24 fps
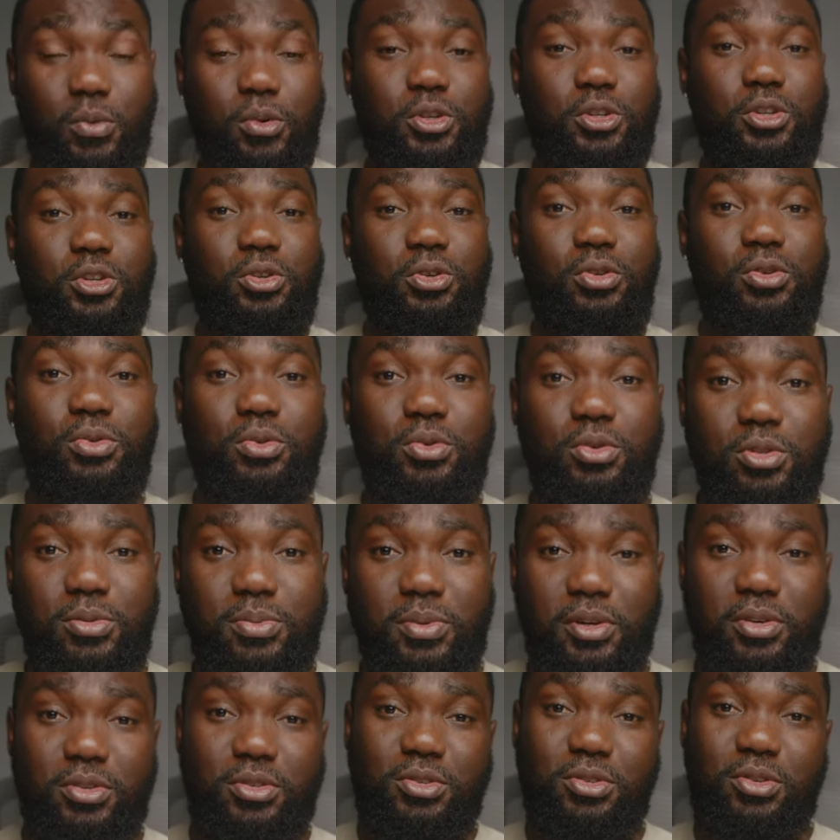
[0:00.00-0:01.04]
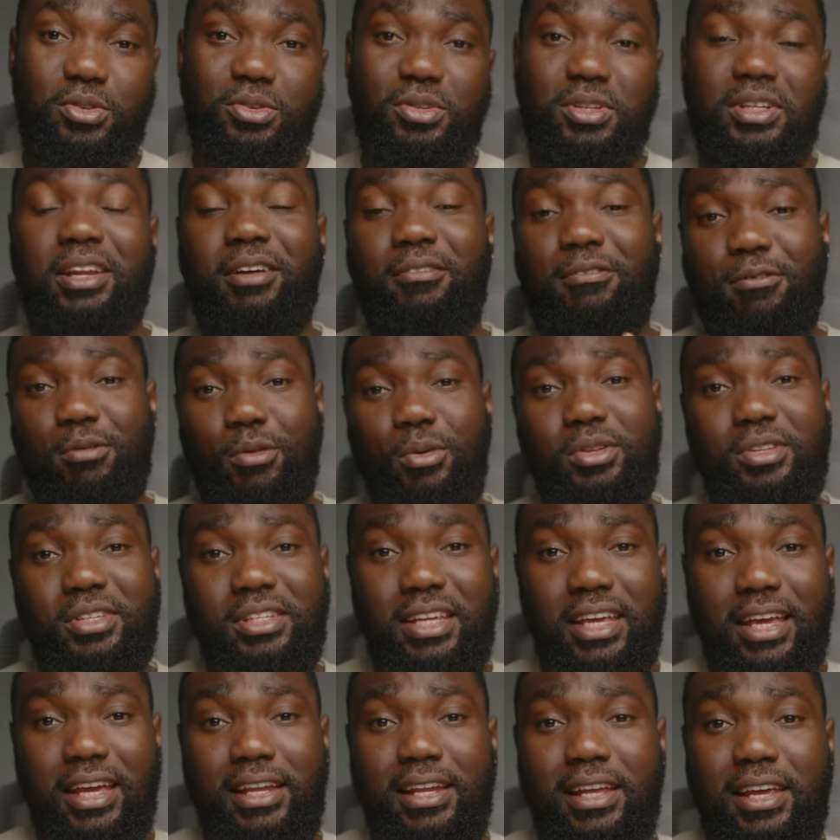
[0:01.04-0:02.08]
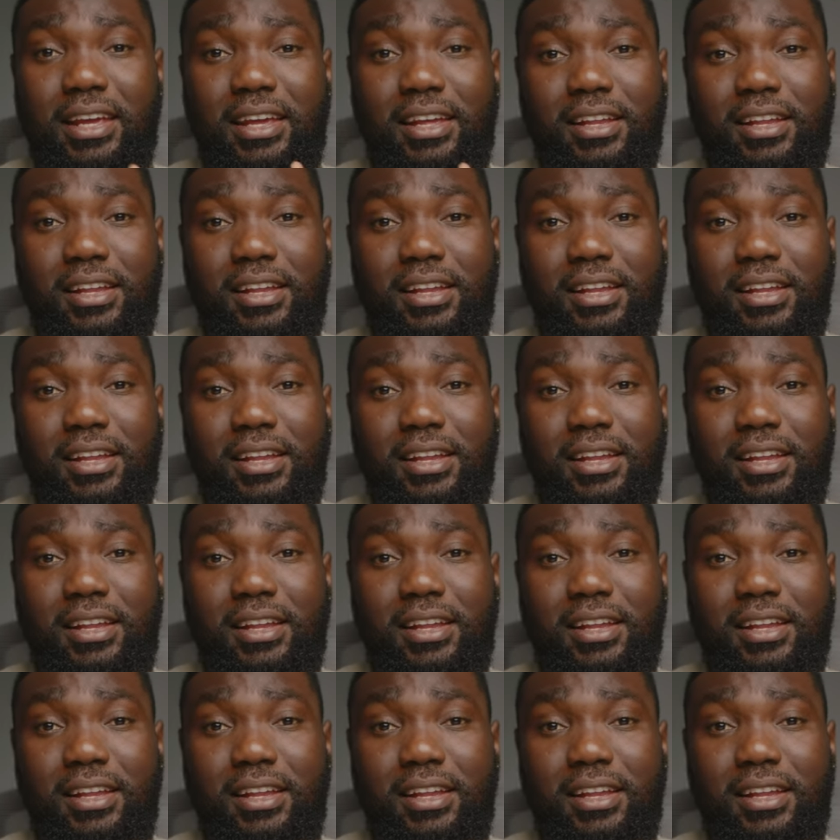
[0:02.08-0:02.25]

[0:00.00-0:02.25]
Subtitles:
was huge, because you couldn't afford to get